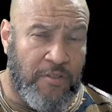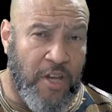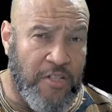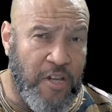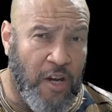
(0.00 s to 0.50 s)

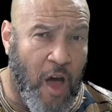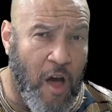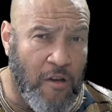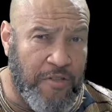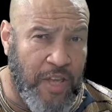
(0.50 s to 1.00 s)
Does the
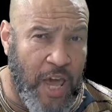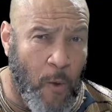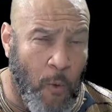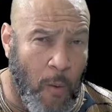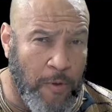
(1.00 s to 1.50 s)
law say a
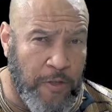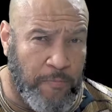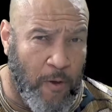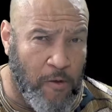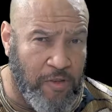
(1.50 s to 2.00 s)
woman's
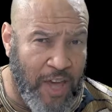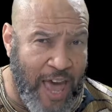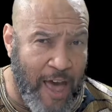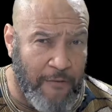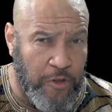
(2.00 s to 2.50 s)
supposed to
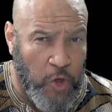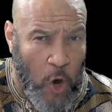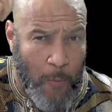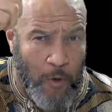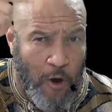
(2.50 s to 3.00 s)
have a
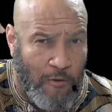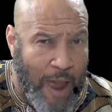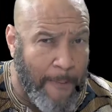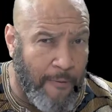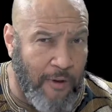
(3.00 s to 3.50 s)
turban or
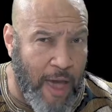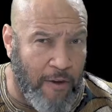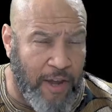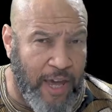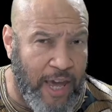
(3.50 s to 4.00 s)
wrap around
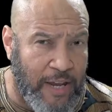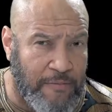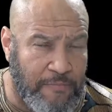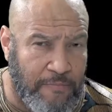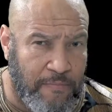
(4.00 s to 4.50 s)
her head?